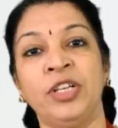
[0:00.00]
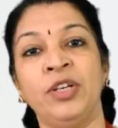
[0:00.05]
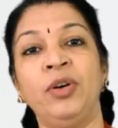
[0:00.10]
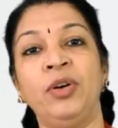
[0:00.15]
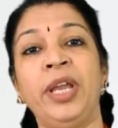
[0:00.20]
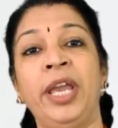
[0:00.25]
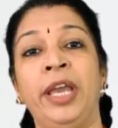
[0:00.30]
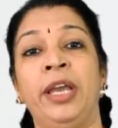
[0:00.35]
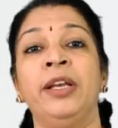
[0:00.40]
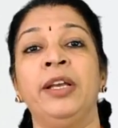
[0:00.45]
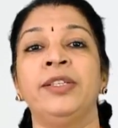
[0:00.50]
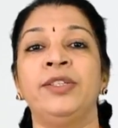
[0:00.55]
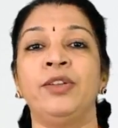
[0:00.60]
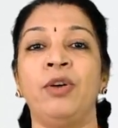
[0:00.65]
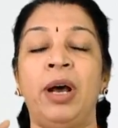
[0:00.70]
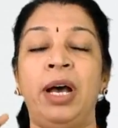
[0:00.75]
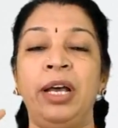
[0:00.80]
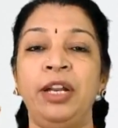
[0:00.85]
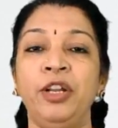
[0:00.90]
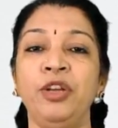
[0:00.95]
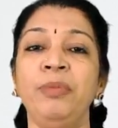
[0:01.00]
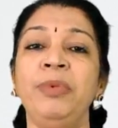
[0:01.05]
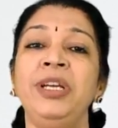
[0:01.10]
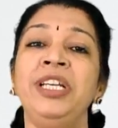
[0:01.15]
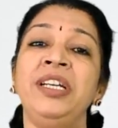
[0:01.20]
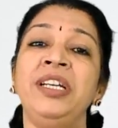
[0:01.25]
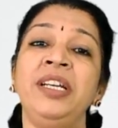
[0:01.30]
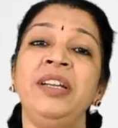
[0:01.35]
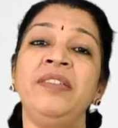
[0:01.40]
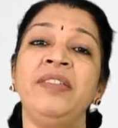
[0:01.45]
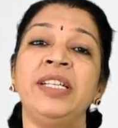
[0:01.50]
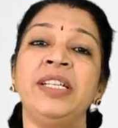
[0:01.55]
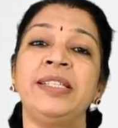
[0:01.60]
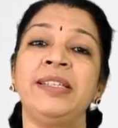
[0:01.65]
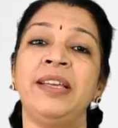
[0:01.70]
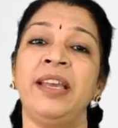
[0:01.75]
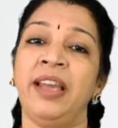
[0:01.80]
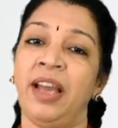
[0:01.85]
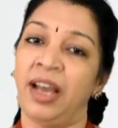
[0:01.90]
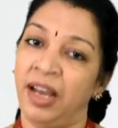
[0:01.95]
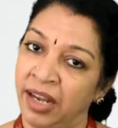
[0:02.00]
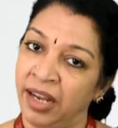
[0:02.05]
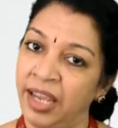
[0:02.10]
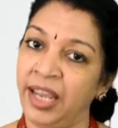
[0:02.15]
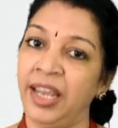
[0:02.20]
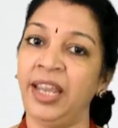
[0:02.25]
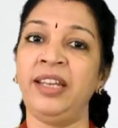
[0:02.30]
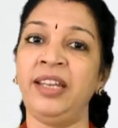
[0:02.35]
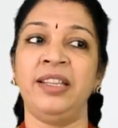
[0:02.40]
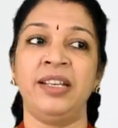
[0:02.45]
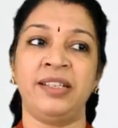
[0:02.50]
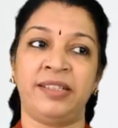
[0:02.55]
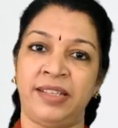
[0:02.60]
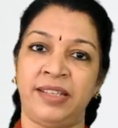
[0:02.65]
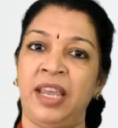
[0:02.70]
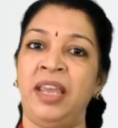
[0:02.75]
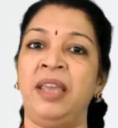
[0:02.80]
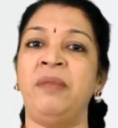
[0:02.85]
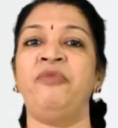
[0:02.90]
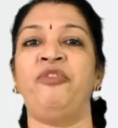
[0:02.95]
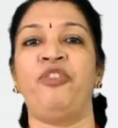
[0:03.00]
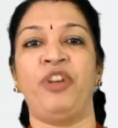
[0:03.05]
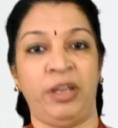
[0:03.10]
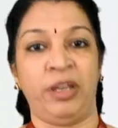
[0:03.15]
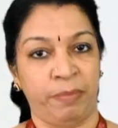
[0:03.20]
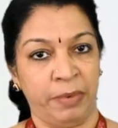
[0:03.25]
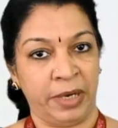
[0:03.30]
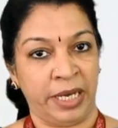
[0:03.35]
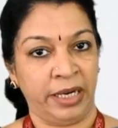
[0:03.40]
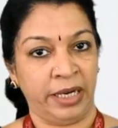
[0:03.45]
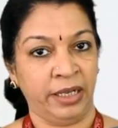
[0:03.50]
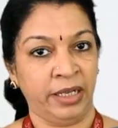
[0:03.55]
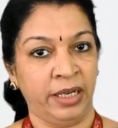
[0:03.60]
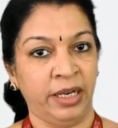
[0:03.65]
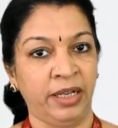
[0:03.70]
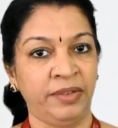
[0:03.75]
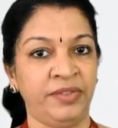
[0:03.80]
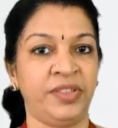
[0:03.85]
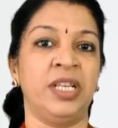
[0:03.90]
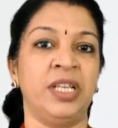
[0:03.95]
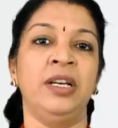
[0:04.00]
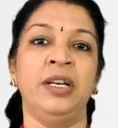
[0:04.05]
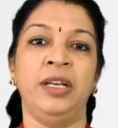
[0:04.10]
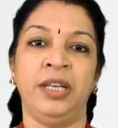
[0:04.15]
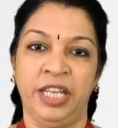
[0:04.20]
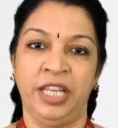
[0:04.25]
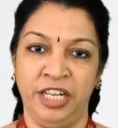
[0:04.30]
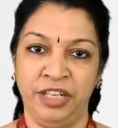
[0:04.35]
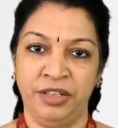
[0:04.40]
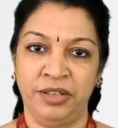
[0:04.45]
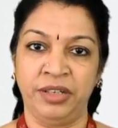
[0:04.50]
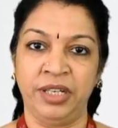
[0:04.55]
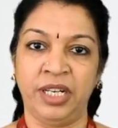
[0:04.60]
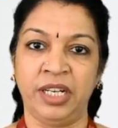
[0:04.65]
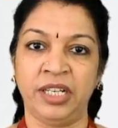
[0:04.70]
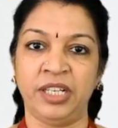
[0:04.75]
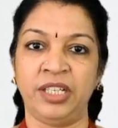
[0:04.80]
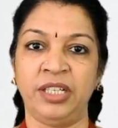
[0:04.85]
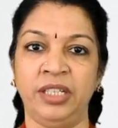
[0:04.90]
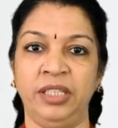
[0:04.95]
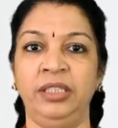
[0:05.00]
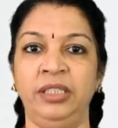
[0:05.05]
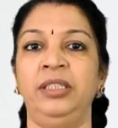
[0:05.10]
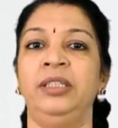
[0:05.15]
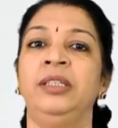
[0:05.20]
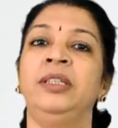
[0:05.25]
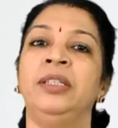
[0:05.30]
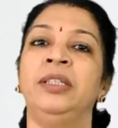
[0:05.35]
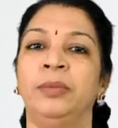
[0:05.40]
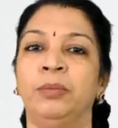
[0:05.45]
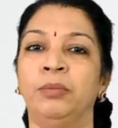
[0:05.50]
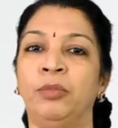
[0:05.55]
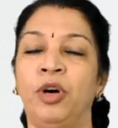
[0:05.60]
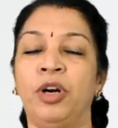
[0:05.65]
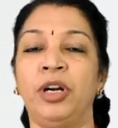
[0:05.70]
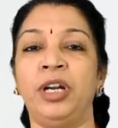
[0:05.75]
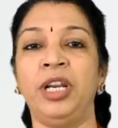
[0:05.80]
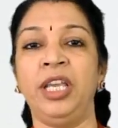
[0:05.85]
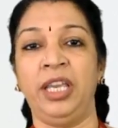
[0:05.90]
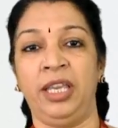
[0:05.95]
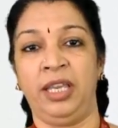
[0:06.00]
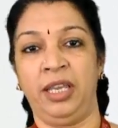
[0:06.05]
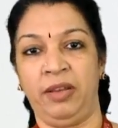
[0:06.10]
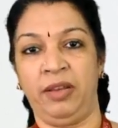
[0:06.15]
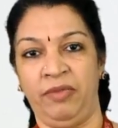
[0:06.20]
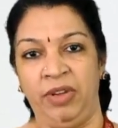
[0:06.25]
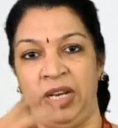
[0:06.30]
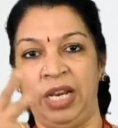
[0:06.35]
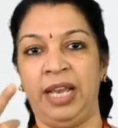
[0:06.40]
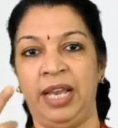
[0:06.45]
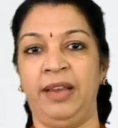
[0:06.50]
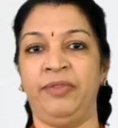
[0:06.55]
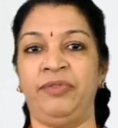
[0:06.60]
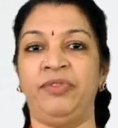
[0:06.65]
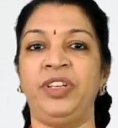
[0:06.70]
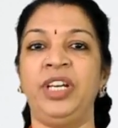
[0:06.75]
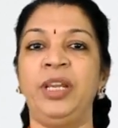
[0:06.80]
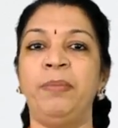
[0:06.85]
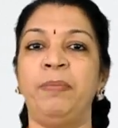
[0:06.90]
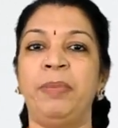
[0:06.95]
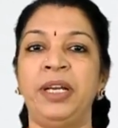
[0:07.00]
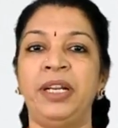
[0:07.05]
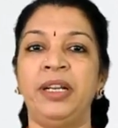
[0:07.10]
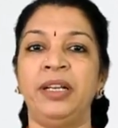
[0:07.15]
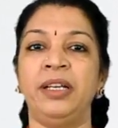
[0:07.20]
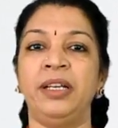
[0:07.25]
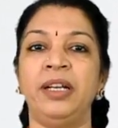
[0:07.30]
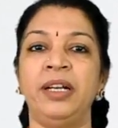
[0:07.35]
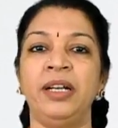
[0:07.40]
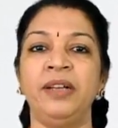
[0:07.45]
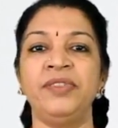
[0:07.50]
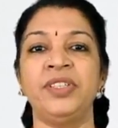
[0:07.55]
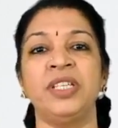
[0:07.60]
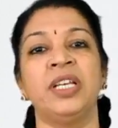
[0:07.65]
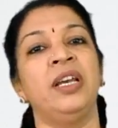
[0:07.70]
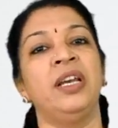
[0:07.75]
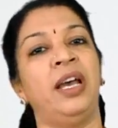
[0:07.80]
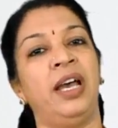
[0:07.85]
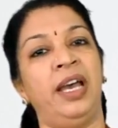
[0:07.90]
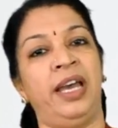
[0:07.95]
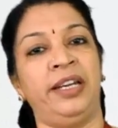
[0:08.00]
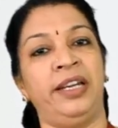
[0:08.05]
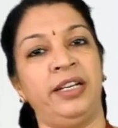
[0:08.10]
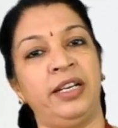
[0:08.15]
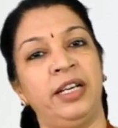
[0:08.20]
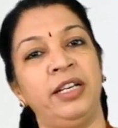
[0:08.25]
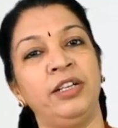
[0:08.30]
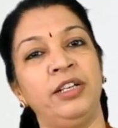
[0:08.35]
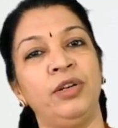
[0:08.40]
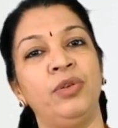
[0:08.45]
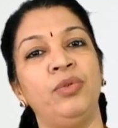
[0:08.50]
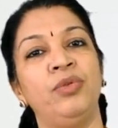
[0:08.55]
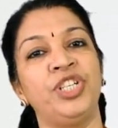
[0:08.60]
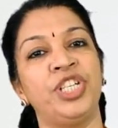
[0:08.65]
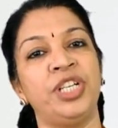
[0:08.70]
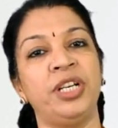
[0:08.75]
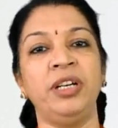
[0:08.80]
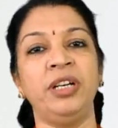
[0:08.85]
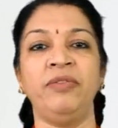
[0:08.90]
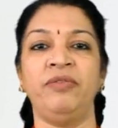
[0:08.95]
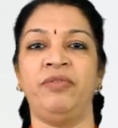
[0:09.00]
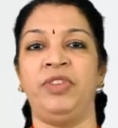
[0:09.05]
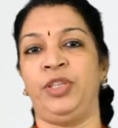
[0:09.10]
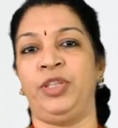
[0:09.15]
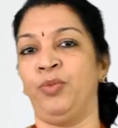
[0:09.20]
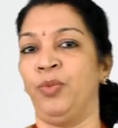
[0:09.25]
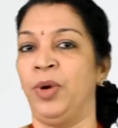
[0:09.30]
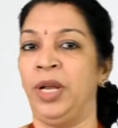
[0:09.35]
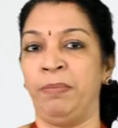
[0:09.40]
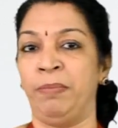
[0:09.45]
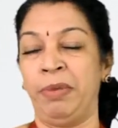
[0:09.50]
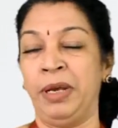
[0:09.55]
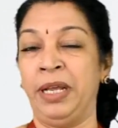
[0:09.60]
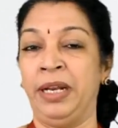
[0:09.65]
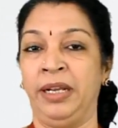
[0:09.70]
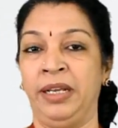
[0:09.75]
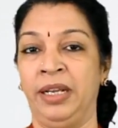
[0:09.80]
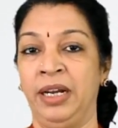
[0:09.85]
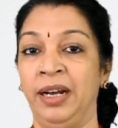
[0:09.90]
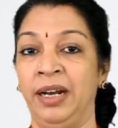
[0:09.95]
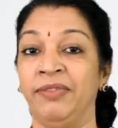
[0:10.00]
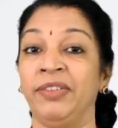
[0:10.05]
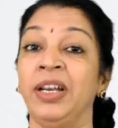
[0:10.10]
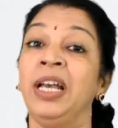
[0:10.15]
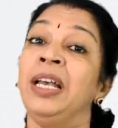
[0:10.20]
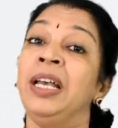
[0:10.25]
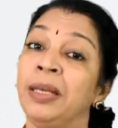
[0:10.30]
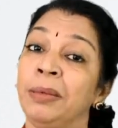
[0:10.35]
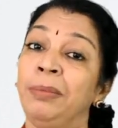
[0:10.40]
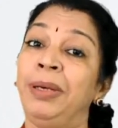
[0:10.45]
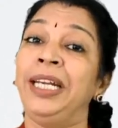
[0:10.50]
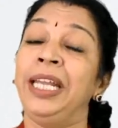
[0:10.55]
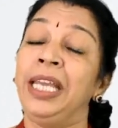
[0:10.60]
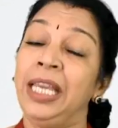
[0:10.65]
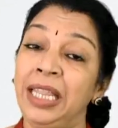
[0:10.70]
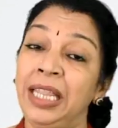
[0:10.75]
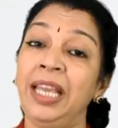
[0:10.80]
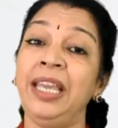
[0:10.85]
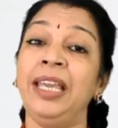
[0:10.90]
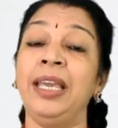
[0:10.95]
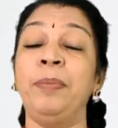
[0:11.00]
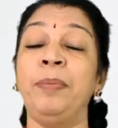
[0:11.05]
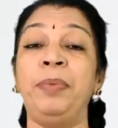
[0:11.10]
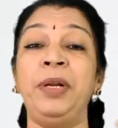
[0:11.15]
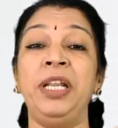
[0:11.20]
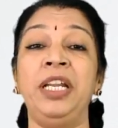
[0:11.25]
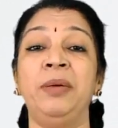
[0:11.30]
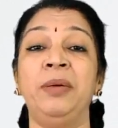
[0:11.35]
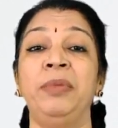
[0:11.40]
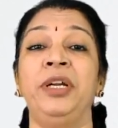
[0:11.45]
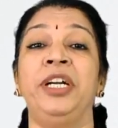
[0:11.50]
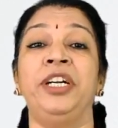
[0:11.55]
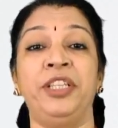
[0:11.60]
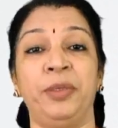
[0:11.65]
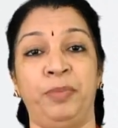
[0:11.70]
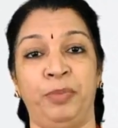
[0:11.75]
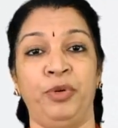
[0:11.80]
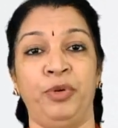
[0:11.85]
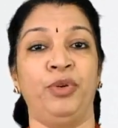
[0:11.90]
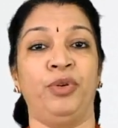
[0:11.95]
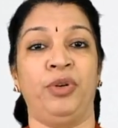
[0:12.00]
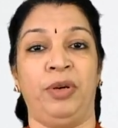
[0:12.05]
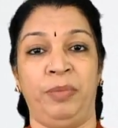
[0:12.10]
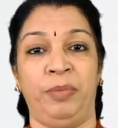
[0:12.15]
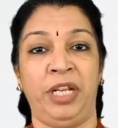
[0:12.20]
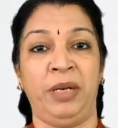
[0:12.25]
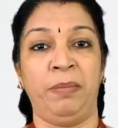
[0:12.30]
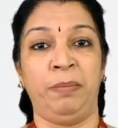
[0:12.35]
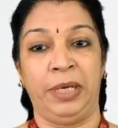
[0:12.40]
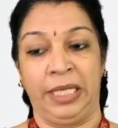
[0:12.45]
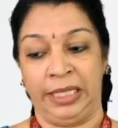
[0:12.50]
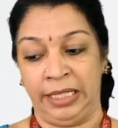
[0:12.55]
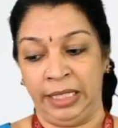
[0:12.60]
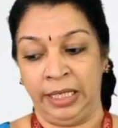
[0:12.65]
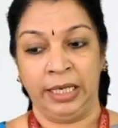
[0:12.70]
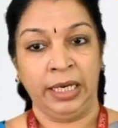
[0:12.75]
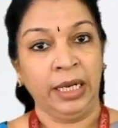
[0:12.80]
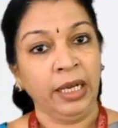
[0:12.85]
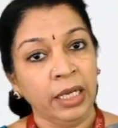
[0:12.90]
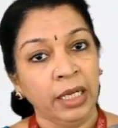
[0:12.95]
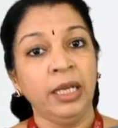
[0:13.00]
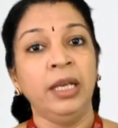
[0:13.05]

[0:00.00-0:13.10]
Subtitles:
Okay, so argumentative essay, again the same 5 paragraphs. Introduction, body will have 3 paragraphs, and conclusion with 1 paragraph. But idai eppadi nama eludha porom appdin pathina,